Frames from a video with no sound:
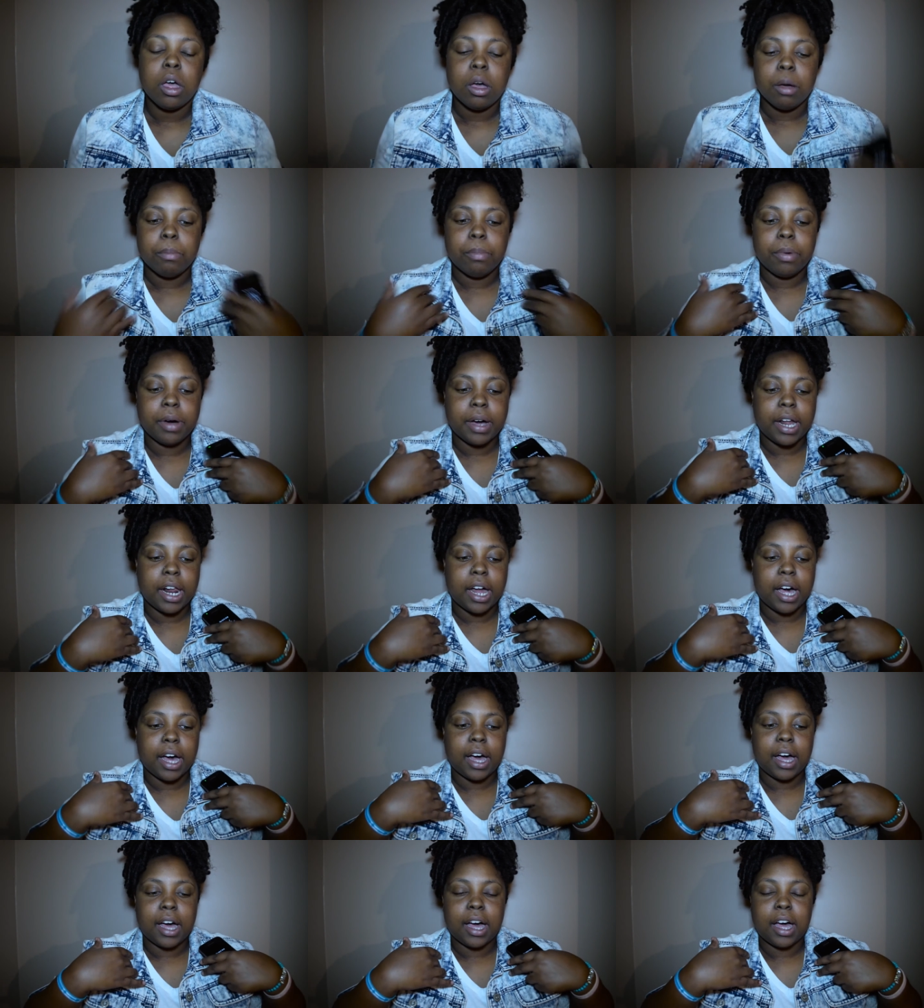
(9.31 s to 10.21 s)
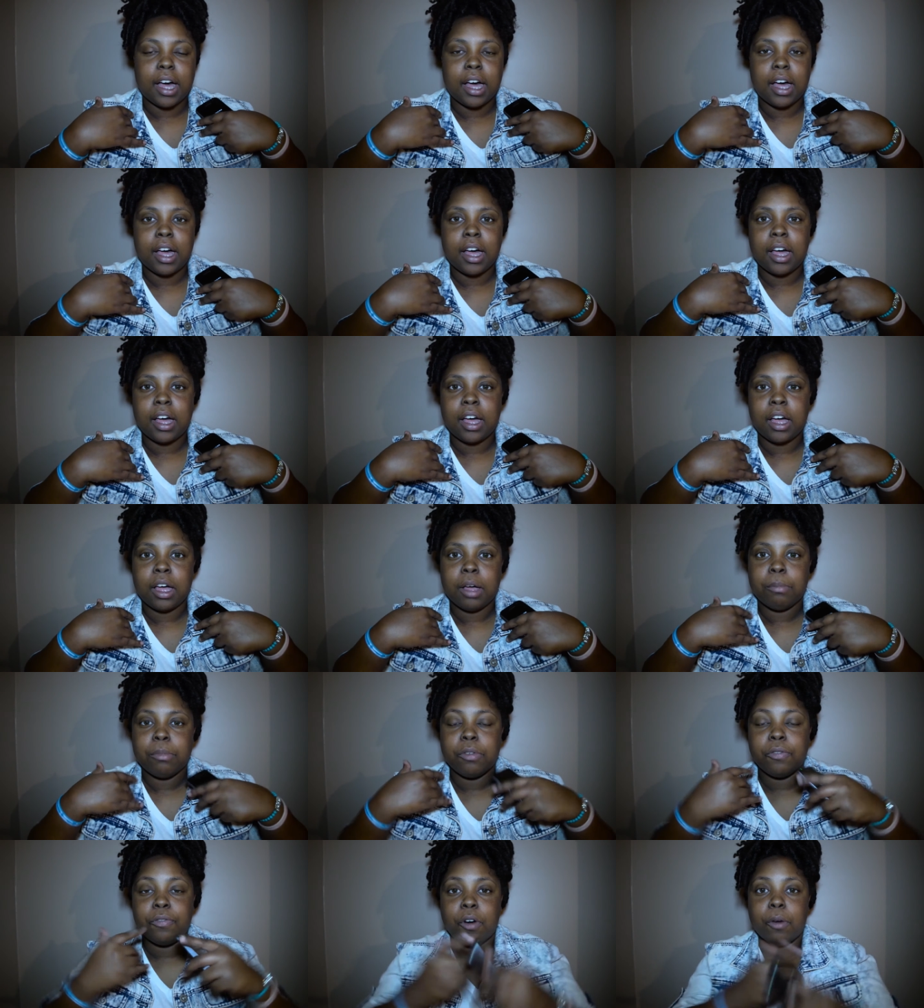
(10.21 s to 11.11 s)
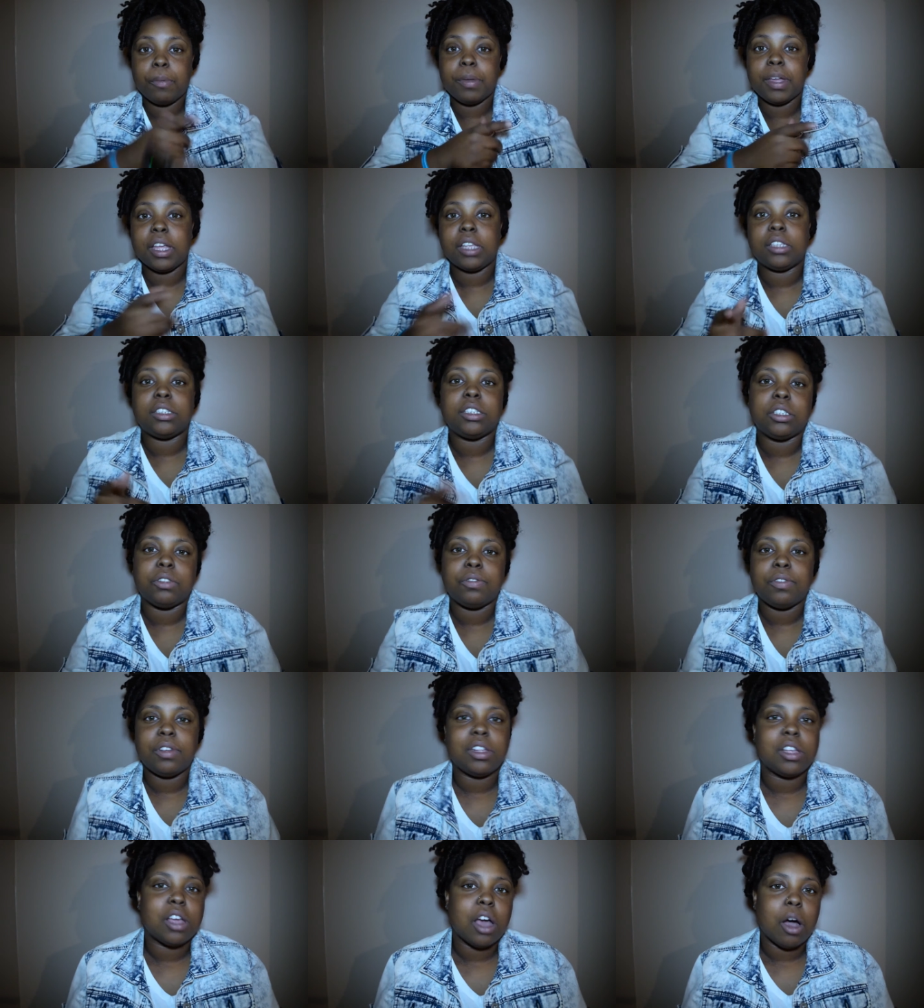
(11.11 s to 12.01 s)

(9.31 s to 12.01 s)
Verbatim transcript: But uh, before we get into this video,